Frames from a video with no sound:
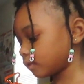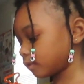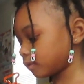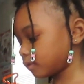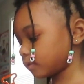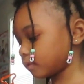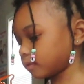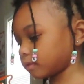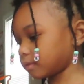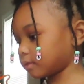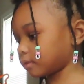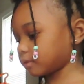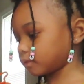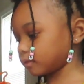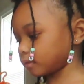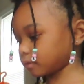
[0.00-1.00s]
Okay,
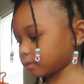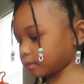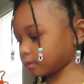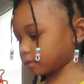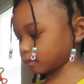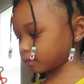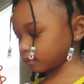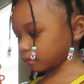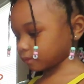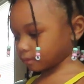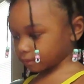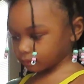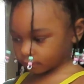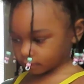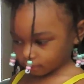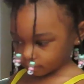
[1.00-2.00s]
unicorn
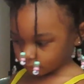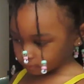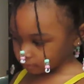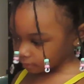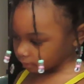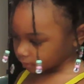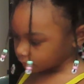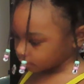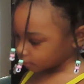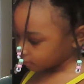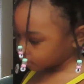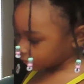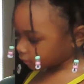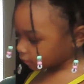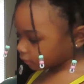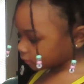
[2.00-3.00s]
sweet.
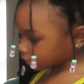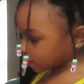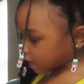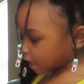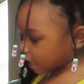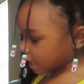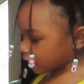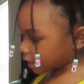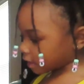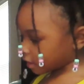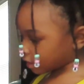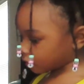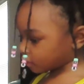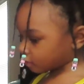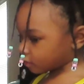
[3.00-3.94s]
Go to my unicorn.